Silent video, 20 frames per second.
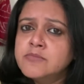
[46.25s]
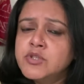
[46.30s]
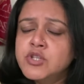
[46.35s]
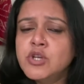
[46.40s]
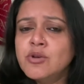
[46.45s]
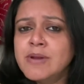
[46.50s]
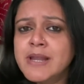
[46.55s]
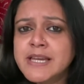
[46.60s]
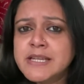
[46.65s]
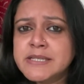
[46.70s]
do
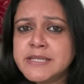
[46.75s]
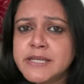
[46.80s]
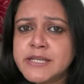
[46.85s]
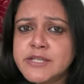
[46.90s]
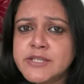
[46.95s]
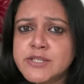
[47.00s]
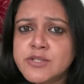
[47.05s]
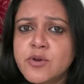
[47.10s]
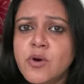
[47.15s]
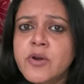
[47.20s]
you like telling
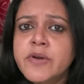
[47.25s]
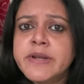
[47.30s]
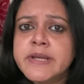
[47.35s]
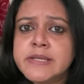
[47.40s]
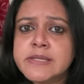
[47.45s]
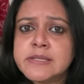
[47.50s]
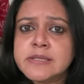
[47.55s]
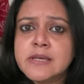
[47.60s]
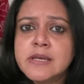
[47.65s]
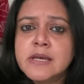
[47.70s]

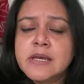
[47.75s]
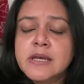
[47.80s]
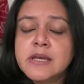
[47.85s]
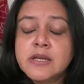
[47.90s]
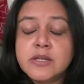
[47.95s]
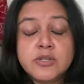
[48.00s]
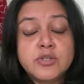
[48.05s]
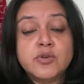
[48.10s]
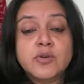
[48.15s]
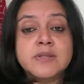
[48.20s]
stories?
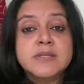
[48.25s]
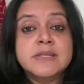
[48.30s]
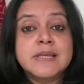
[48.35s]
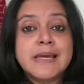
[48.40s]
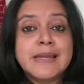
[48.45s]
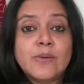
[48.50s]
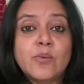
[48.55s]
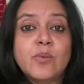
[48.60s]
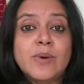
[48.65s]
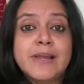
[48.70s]
John
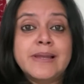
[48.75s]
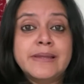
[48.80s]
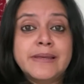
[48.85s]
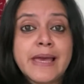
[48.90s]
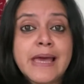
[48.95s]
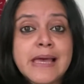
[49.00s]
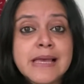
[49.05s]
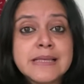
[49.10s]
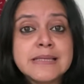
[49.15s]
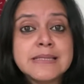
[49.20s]
said, well,
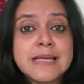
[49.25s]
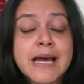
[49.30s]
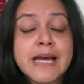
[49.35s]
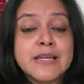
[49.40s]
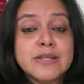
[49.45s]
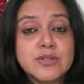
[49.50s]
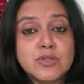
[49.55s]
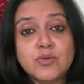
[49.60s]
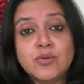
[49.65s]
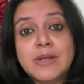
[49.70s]
yes,
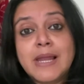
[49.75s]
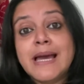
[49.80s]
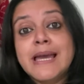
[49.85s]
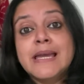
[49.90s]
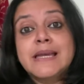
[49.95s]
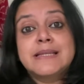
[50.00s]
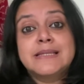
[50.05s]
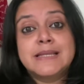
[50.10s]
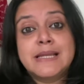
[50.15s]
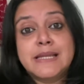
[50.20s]
I do
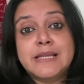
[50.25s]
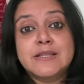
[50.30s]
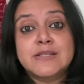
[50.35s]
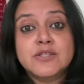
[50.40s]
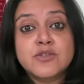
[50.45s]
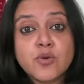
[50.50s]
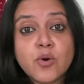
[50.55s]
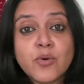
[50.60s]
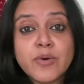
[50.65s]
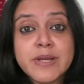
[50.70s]
like telling
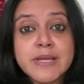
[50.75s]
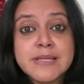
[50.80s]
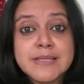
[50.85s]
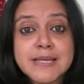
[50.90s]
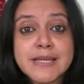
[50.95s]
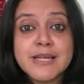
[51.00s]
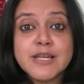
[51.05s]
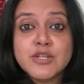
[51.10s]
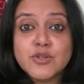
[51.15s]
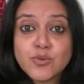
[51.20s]
stories
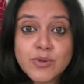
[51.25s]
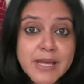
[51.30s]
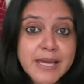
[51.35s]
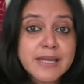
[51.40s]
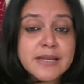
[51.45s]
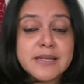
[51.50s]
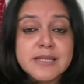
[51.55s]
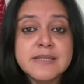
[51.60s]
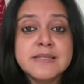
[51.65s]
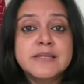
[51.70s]
and I do
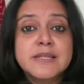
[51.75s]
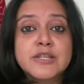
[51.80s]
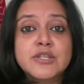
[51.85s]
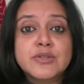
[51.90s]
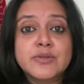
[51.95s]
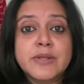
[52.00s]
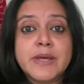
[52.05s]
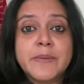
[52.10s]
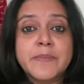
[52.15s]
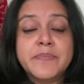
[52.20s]
like listening
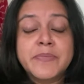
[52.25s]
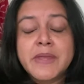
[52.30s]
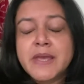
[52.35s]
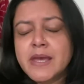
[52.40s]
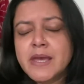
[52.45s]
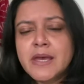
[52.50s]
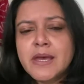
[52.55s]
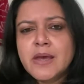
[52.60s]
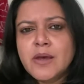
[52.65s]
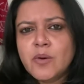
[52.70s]
to them.
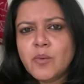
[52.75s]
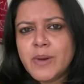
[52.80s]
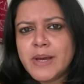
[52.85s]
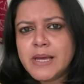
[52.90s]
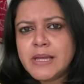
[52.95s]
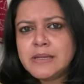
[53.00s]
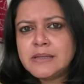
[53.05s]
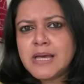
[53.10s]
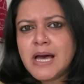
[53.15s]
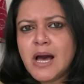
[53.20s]

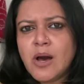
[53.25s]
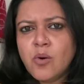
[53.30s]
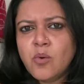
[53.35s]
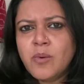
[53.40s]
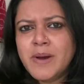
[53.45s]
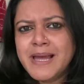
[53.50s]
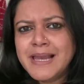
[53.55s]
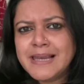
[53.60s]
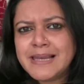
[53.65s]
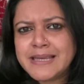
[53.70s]
Well, how
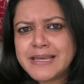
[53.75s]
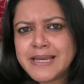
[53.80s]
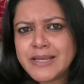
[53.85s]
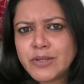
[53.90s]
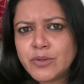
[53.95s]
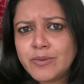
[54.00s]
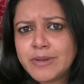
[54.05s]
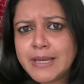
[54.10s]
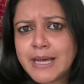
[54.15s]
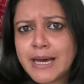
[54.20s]
well can
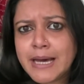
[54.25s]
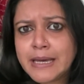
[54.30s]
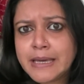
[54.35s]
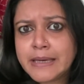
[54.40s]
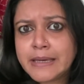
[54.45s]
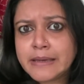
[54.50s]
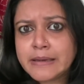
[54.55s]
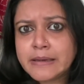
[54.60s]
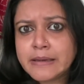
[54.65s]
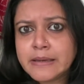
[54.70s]
you
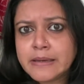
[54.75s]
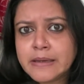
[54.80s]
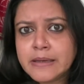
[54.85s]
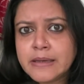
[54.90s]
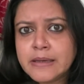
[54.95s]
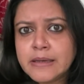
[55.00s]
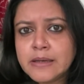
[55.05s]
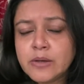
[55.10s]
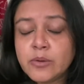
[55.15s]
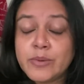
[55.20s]
lie?
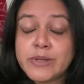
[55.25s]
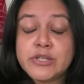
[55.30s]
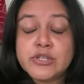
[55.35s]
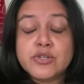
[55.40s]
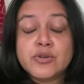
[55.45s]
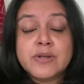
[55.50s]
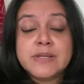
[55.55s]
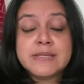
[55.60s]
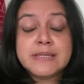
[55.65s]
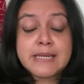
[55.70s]
But
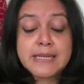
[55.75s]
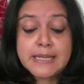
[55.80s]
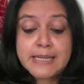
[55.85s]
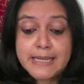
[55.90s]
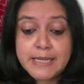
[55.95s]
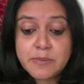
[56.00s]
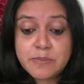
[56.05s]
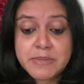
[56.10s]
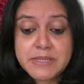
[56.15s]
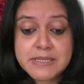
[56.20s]
John said,
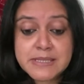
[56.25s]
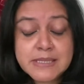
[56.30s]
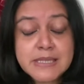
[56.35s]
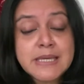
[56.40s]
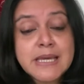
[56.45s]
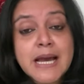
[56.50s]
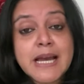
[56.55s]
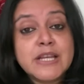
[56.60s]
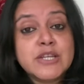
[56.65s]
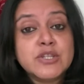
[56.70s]
let me
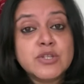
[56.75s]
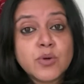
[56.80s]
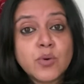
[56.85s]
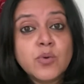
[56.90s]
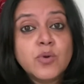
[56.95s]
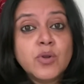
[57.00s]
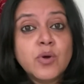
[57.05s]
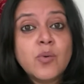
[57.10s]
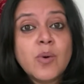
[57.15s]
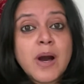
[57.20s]
see, I
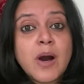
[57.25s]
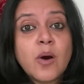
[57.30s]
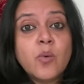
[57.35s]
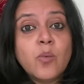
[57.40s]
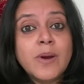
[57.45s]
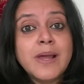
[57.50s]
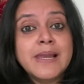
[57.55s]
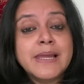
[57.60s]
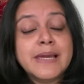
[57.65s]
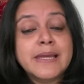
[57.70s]
don't know how
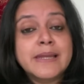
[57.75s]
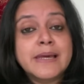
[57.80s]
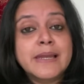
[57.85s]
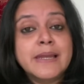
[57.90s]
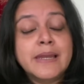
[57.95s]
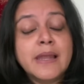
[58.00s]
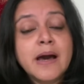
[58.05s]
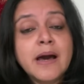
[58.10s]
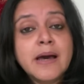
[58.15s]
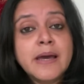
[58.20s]
well can I
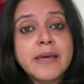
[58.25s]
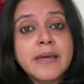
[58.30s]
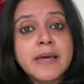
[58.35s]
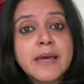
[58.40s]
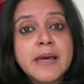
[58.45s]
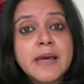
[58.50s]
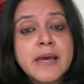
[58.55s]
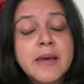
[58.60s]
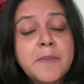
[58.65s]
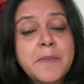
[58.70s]
lie,
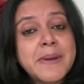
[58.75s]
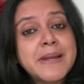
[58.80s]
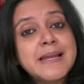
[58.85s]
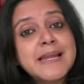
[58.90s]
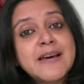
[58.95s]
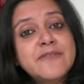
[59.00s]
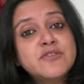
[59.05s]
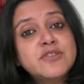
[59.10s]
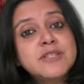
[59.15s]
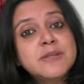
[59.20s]
but
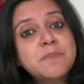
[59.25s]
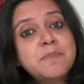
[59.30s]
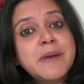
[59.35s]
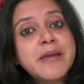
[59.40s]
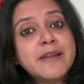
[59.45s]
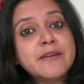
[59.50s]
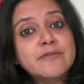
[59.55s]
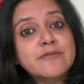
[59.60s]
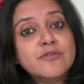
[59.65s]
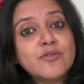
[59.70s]
it'll have to
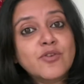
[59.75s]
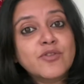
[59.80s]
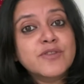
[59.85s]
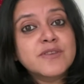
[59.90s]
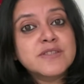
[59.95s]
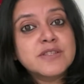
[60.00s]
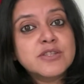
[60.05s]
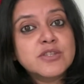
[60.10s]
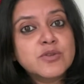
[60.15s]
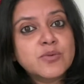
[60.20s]
depend on the
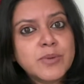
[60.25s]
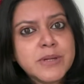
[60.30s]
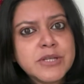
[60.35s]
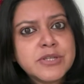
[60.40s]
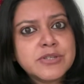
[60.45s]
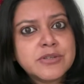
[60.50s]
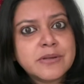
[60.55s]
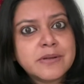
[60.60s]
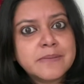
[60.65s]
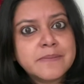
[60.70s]

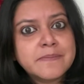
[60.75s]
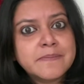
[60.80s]
situation.